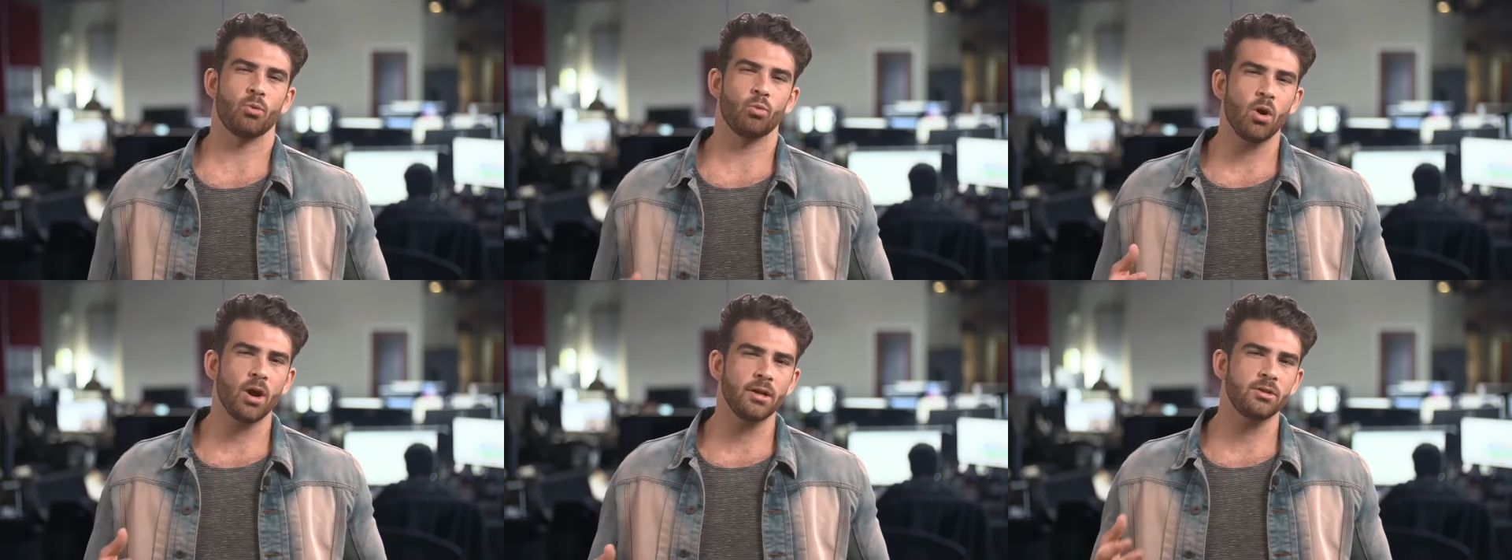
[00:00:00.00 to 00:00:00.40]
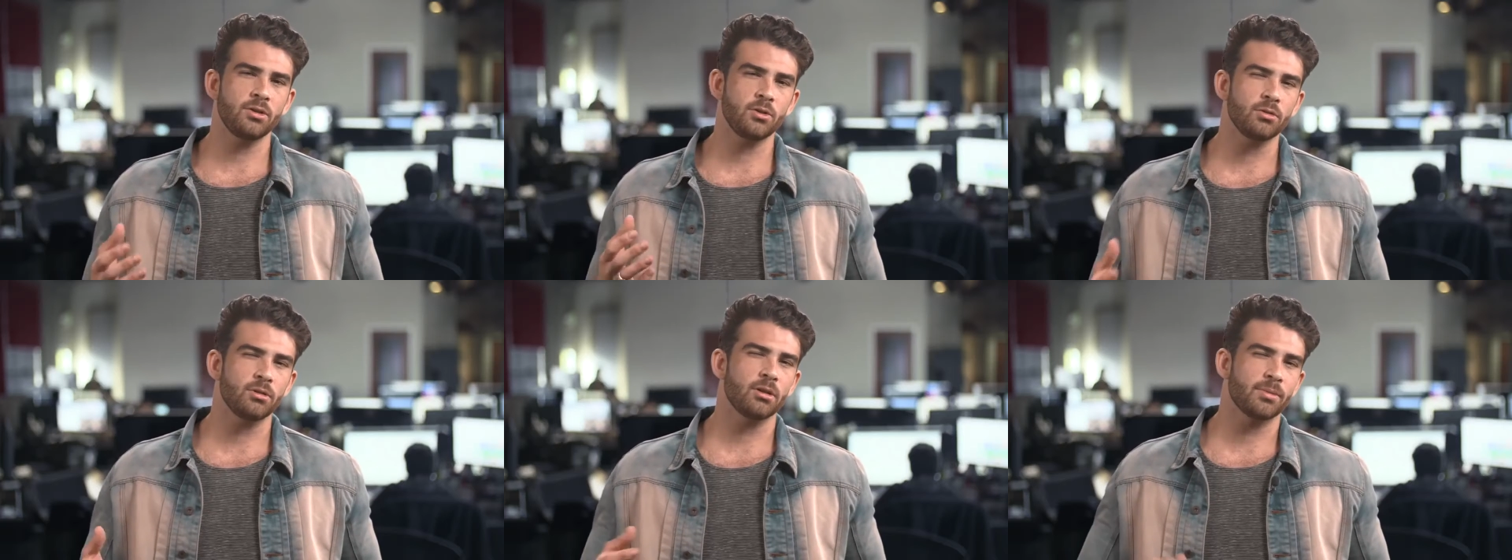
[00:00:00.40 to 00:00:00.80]
But what
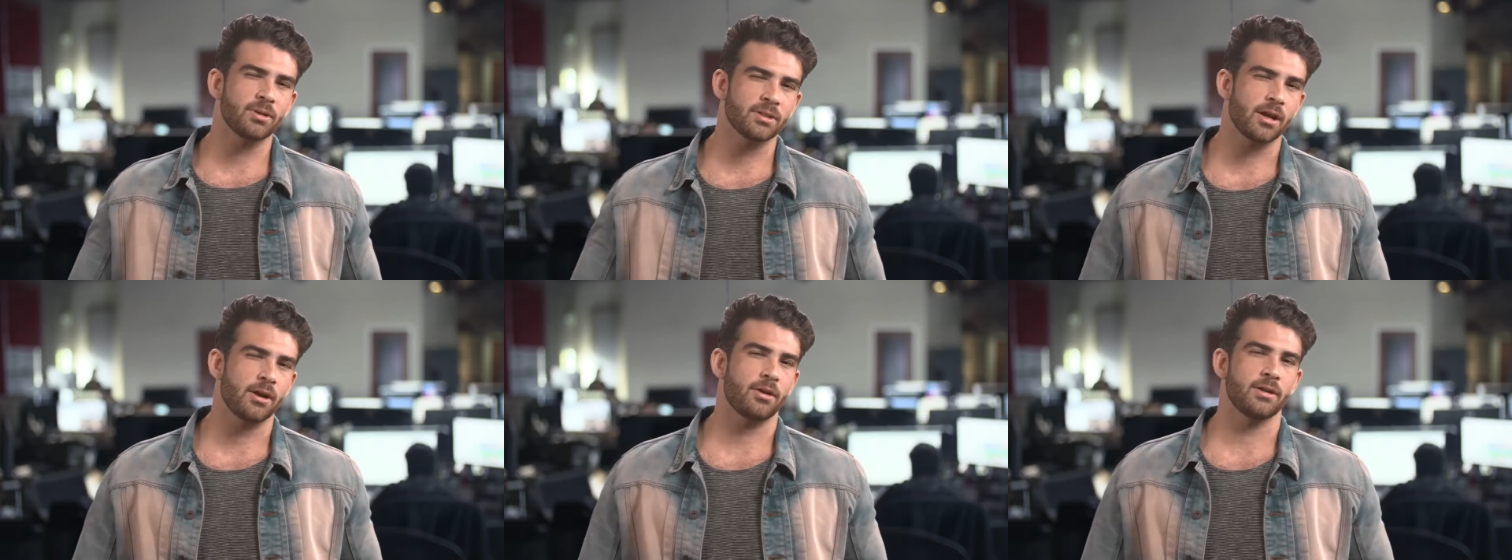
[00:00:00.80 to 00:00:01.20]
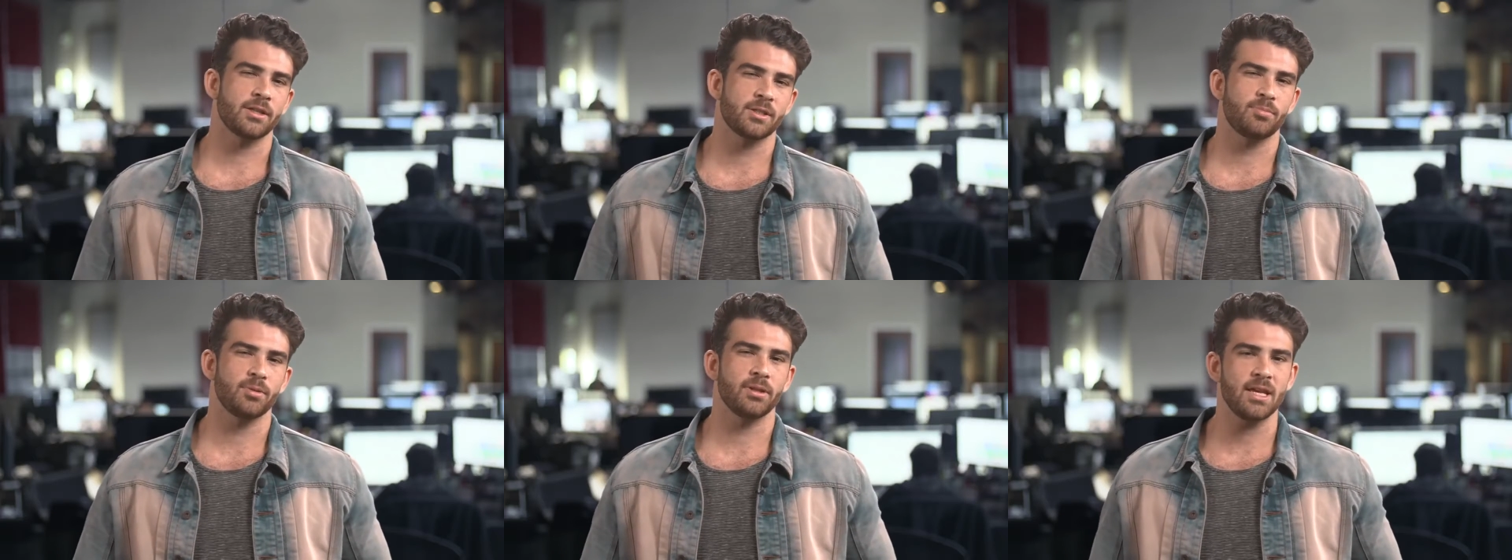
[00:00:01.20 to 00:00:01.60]
do
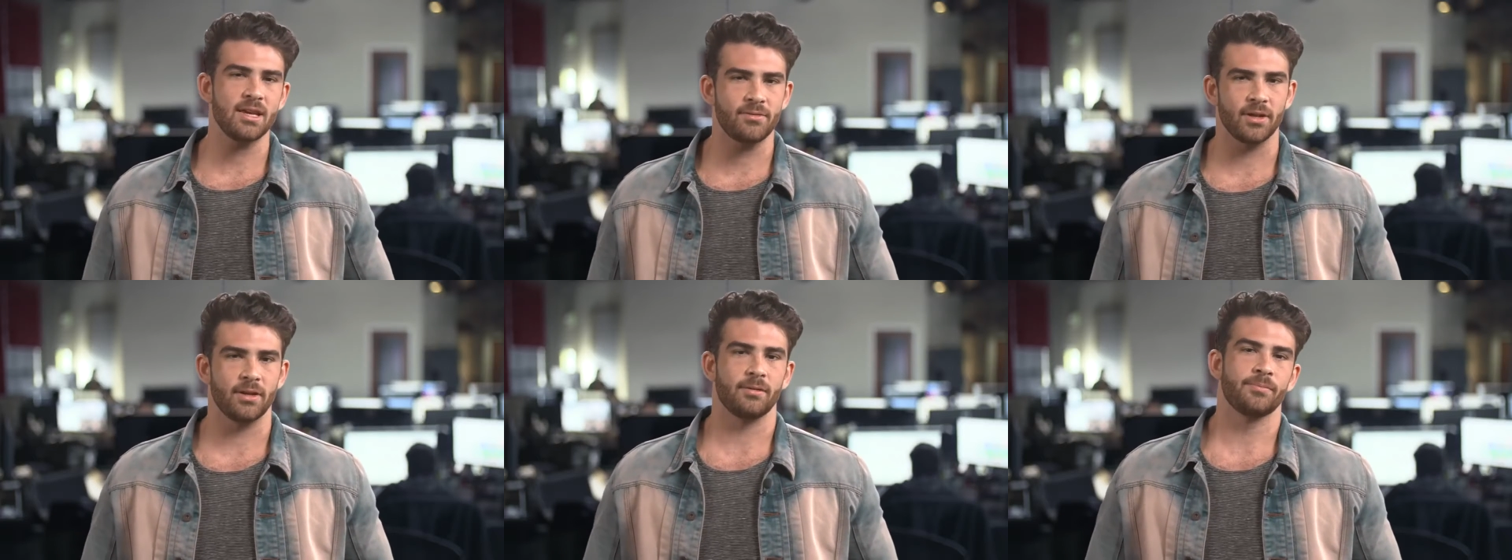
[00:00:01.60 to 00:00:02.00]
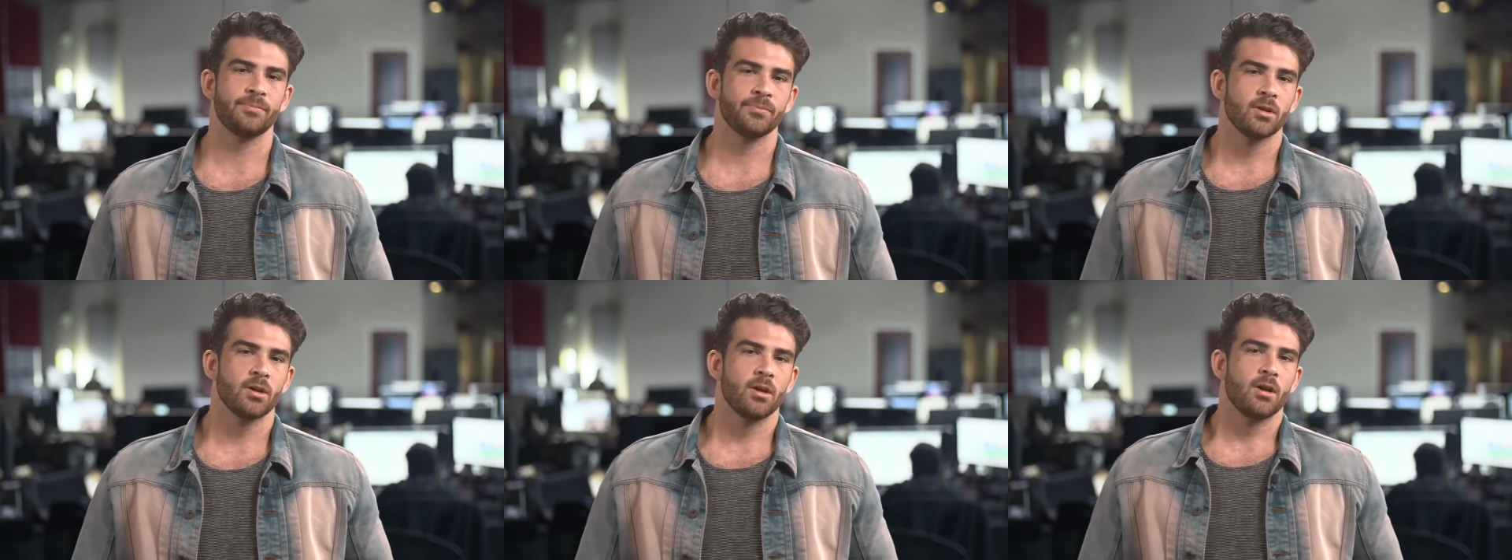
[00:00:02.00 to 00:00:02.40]
libertarians believe in?
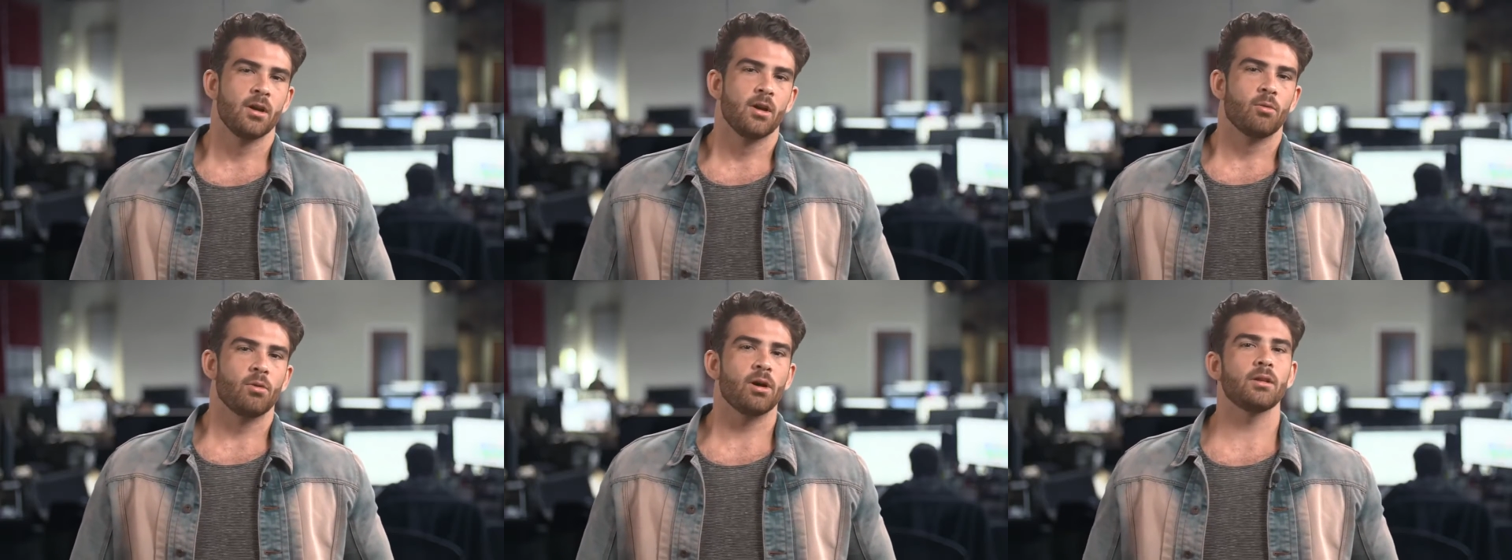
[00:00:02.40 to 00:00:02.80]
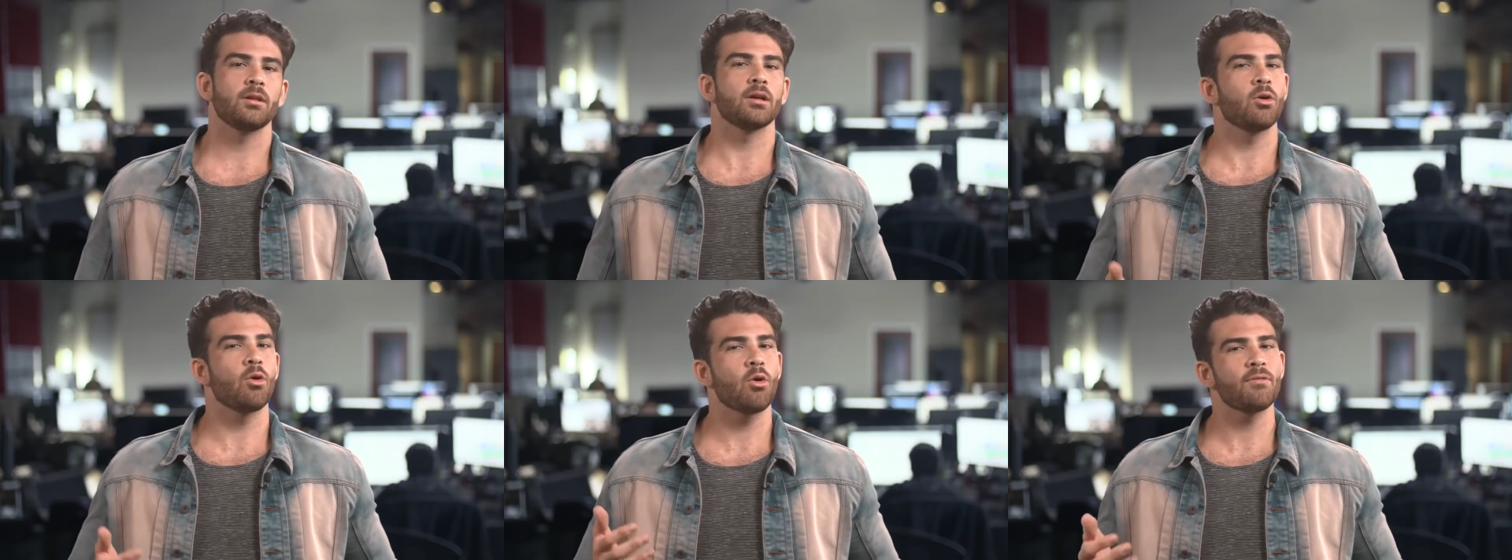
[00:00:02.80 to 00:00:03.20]
Well,
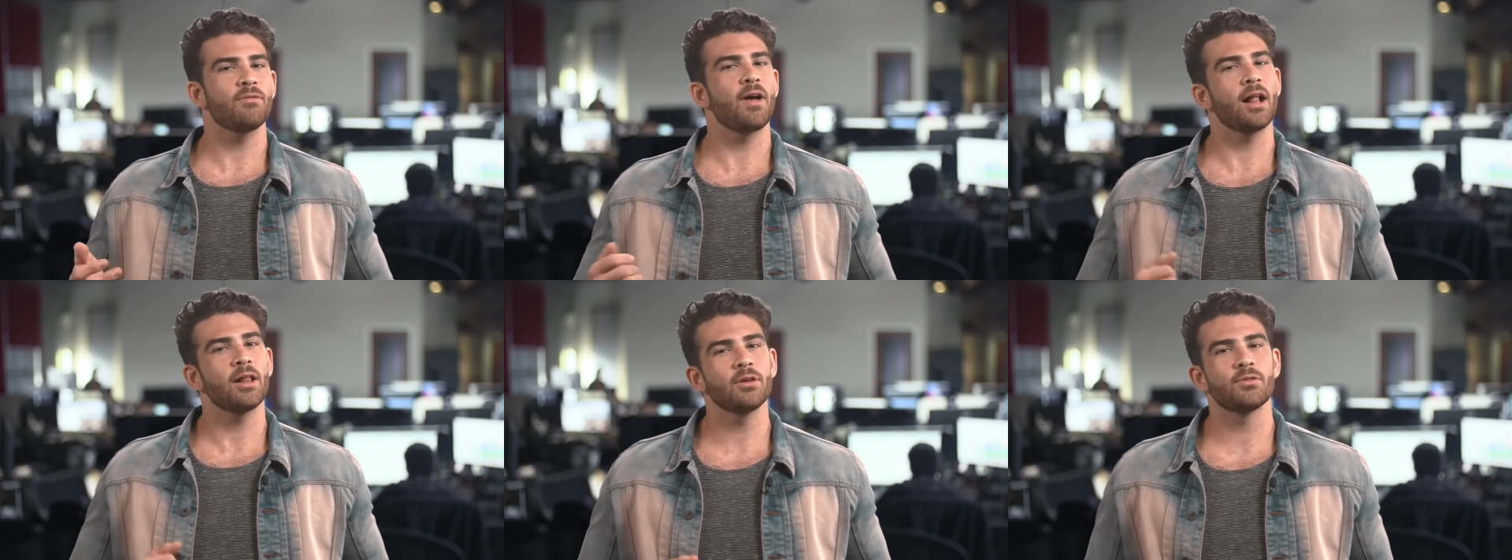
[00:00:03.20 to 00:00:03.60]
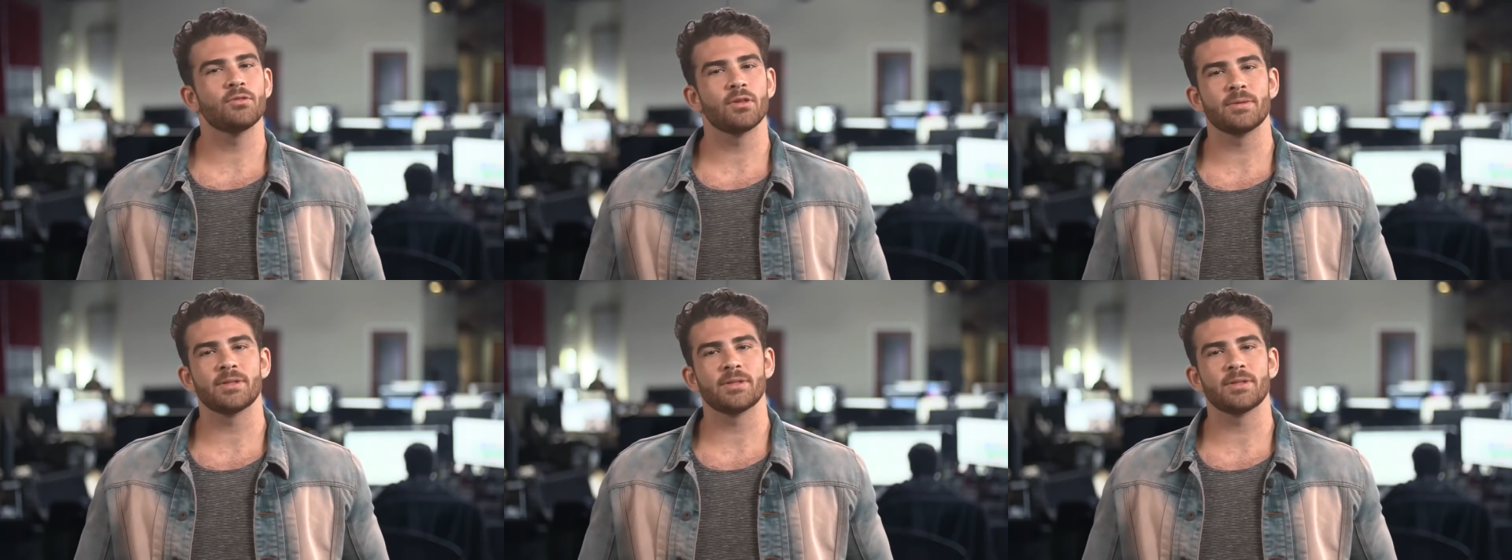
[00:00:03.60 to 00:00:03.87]
the core value of